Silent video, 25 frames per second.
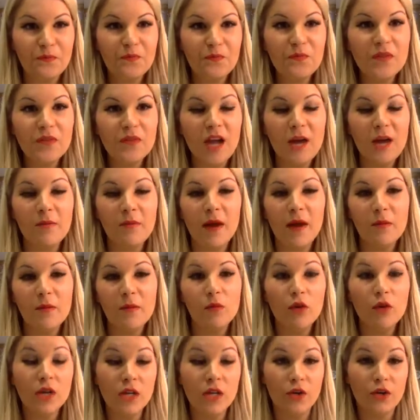And my
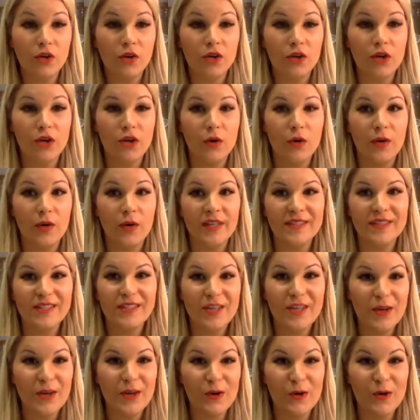morning crew is
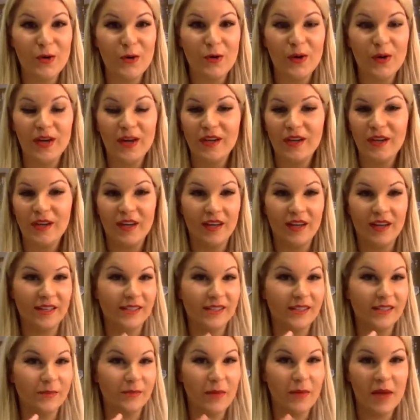who
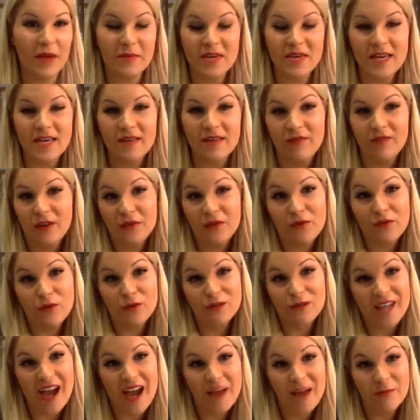is maybe they're
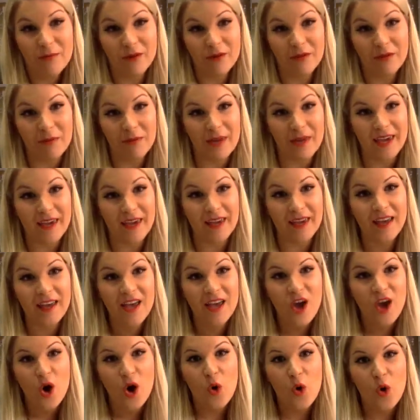full time with me,
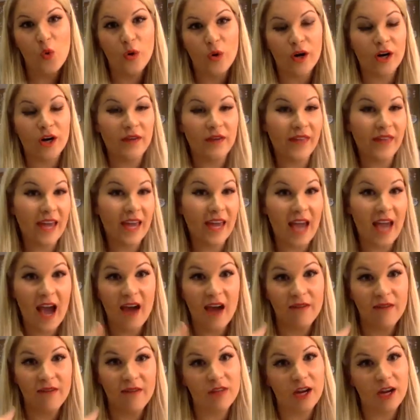or they
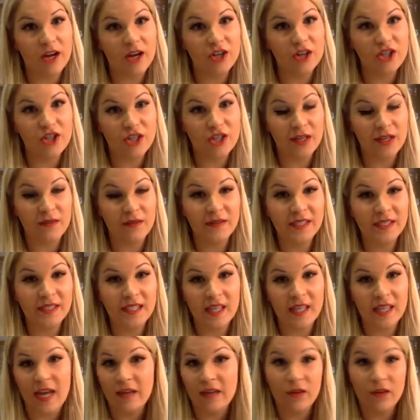have their shifts,
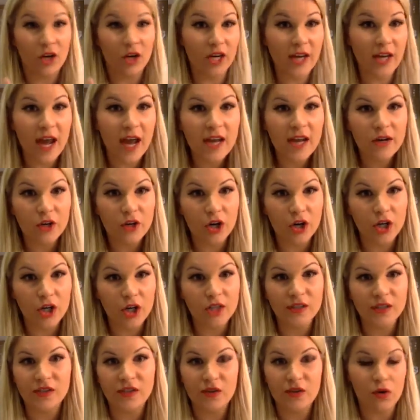like they're a night
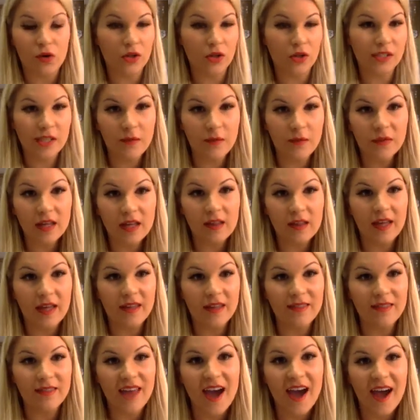nurse or something like
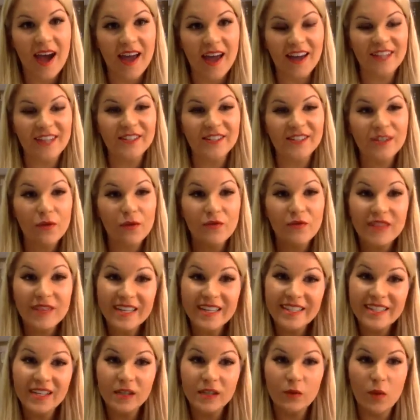that. And so
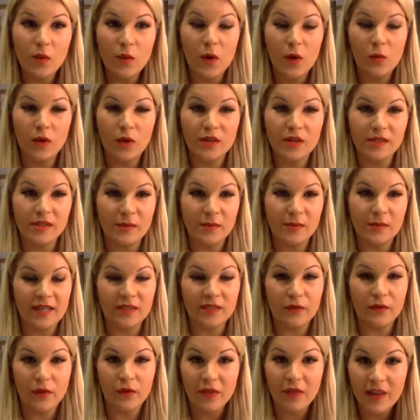this is what works
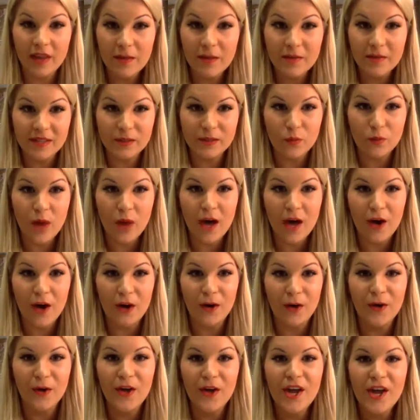best for them as
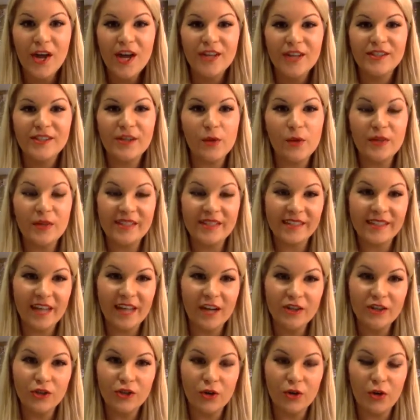well. So a
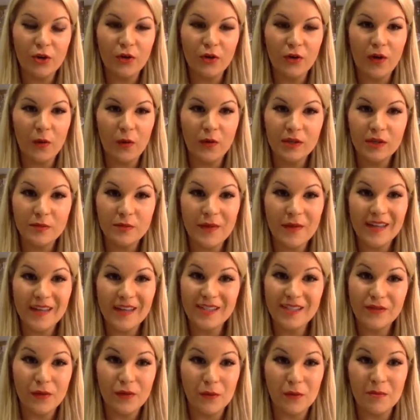schedule that worked best
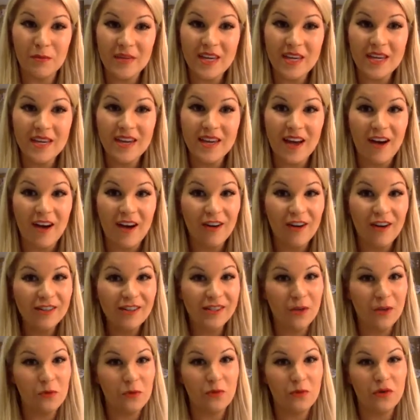for me
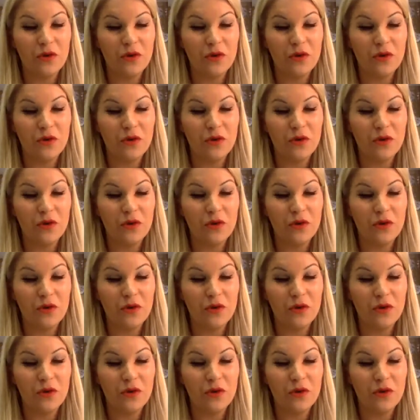also really